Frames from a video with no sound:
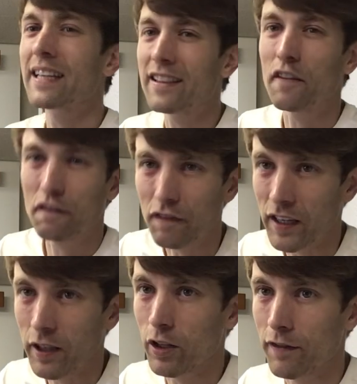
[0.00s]
get the
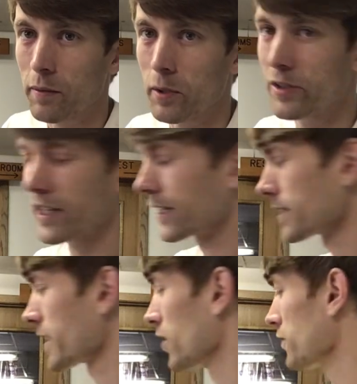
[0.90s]
feel of the music
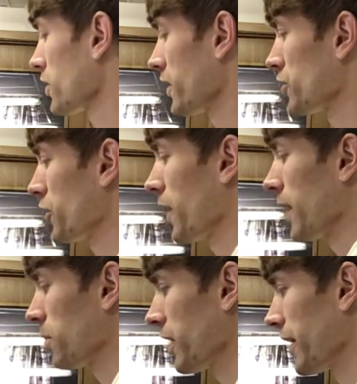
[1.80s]
itself so that you know how
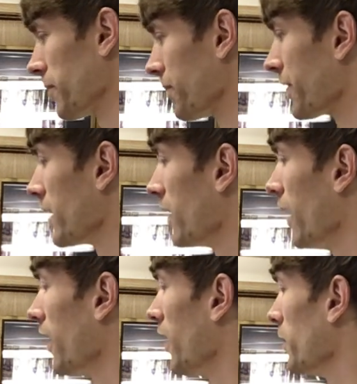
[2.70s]
to play
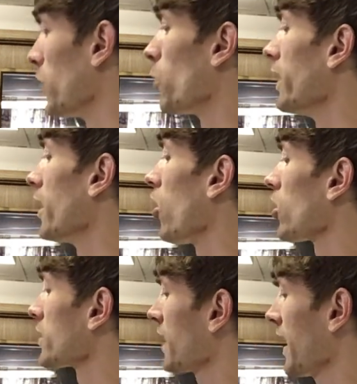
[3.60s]
it. When
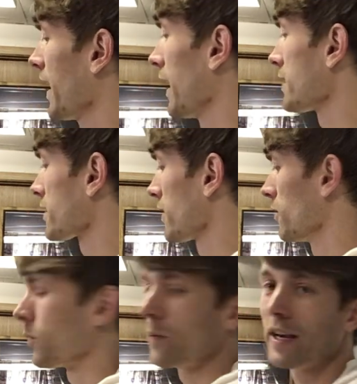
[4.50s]
our task,
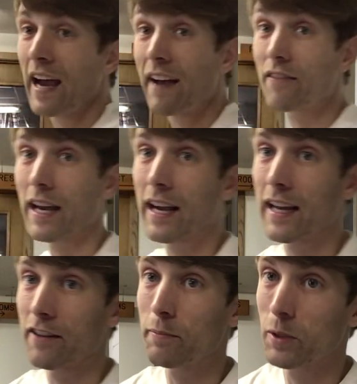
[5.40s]
when we have that
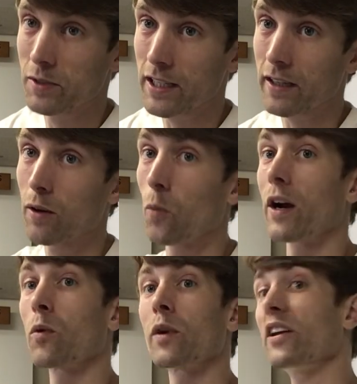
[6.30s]
kind of music,
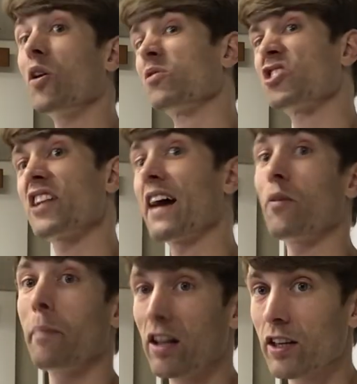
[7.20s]
where we don't just
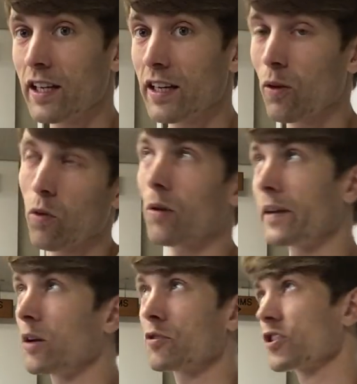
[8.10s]
have a melody or
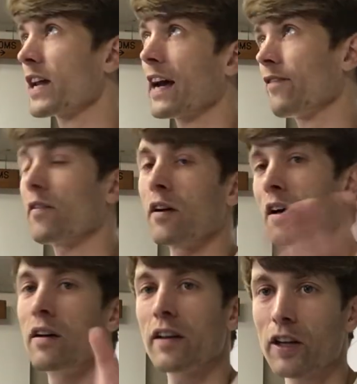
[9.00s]
we don't just have,
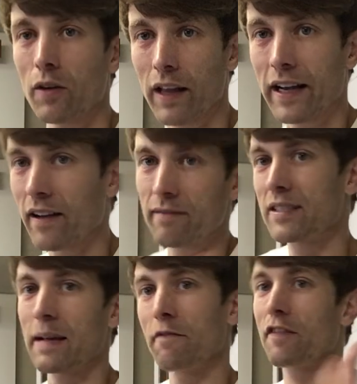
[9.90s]
you know, like
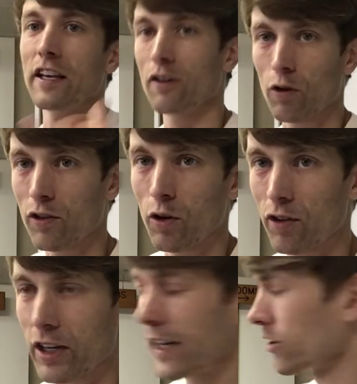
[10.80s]
same figure over and
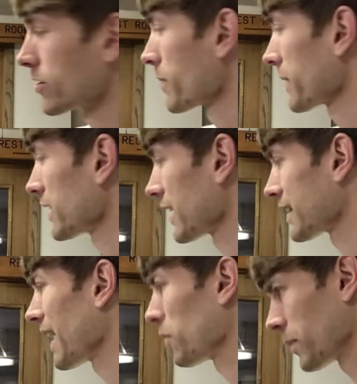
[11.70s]
over again or something
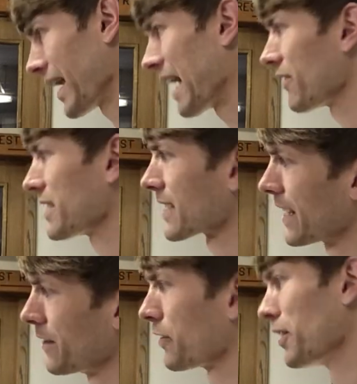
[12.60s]
like that, when we have these kind of